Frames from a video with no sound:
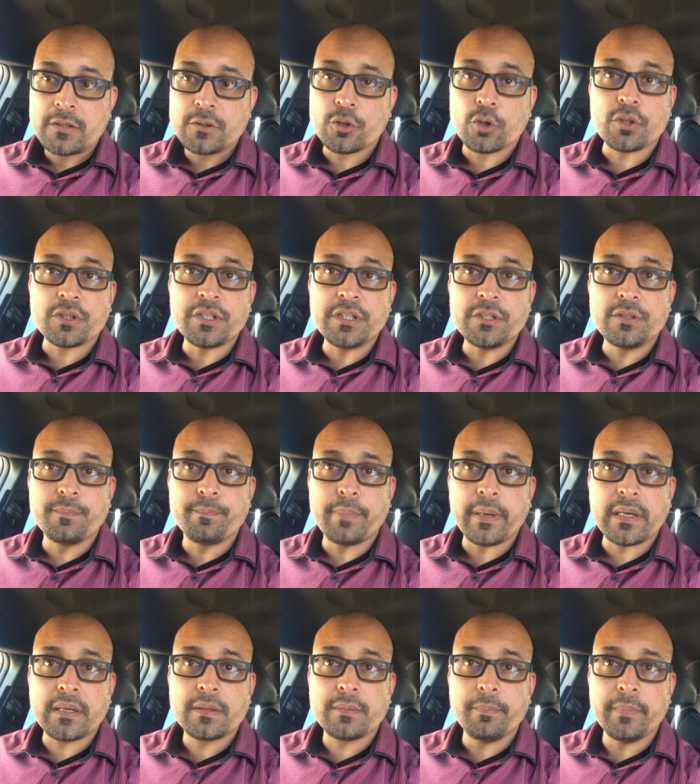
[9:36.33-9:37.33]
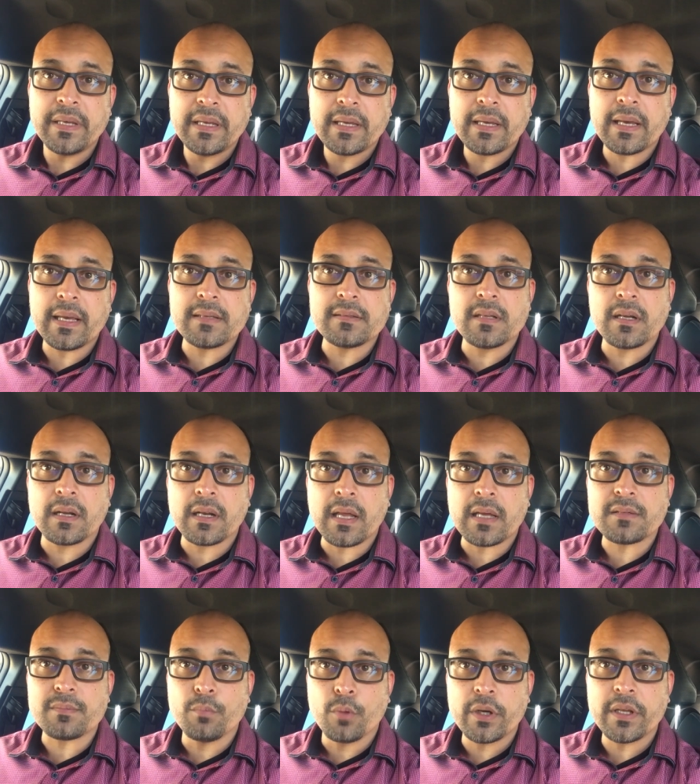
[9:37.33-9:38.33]
So she picked me as the
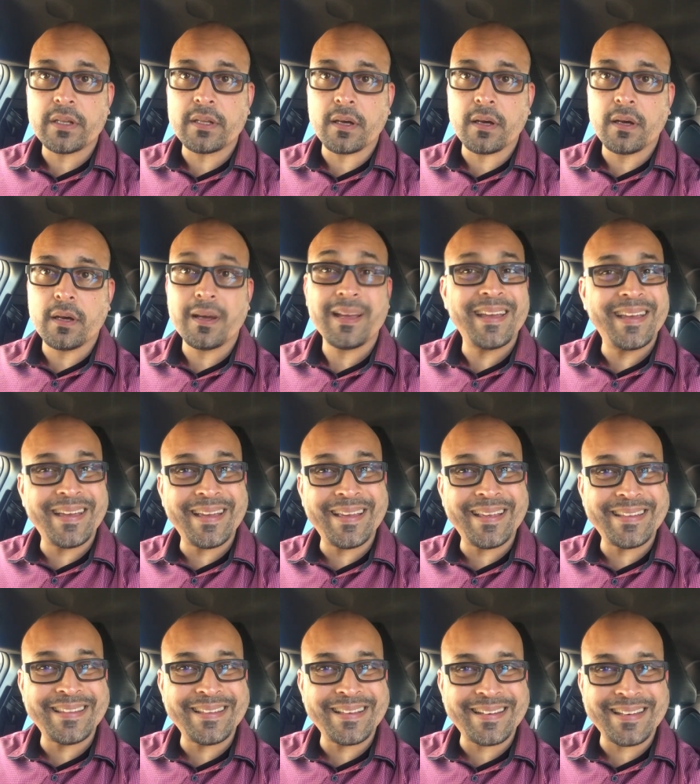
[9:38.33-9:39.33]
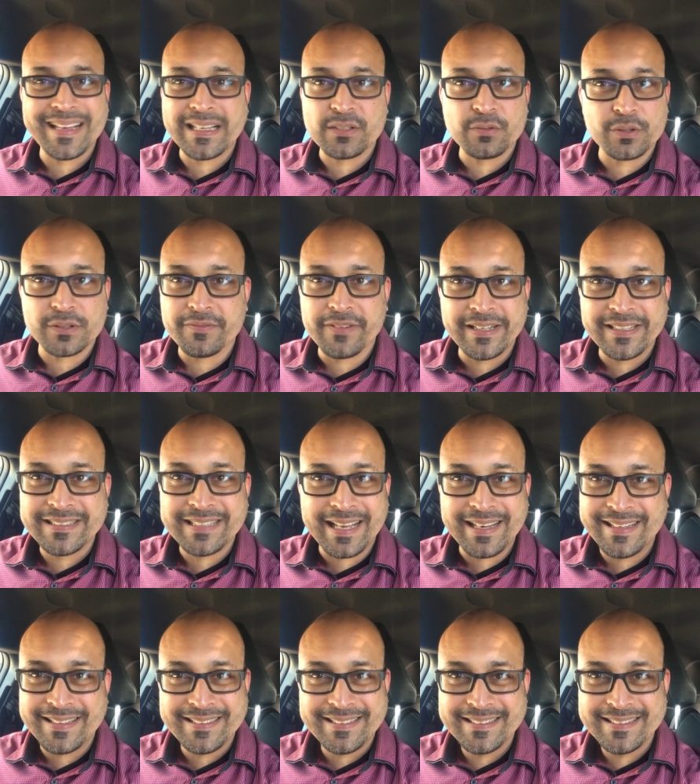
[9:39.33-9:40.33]
class monitor, and the class was very
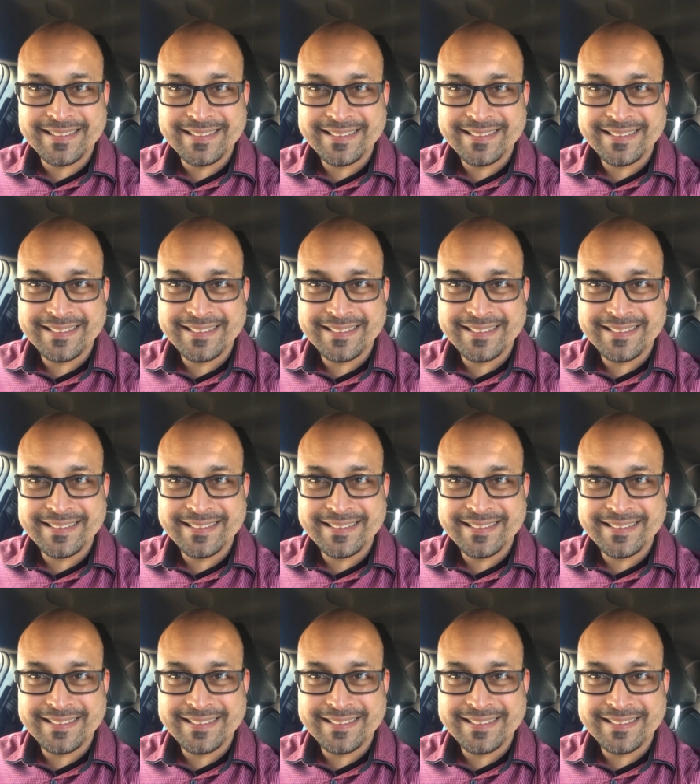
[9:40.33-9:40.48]
silent.